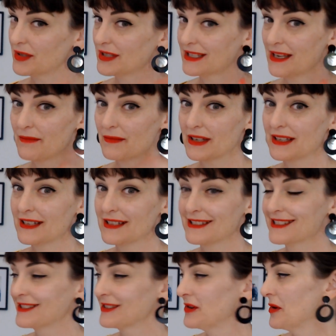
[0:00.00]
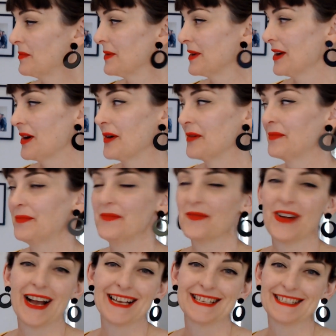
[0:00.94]
something that Scorpio
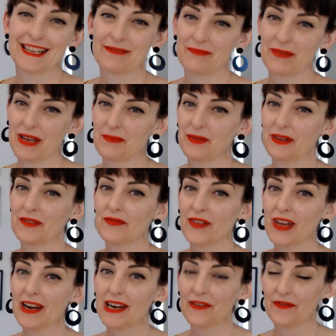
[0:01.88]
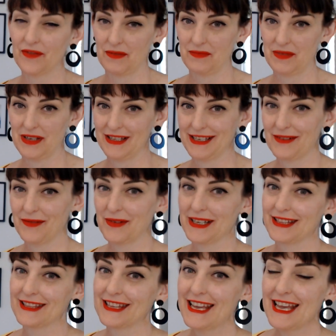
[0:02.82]
rising people are very familiar
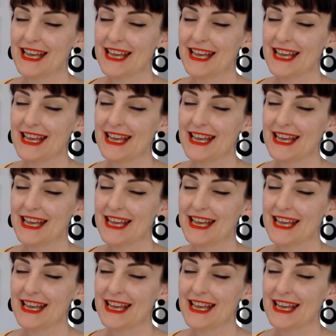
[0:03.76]
with,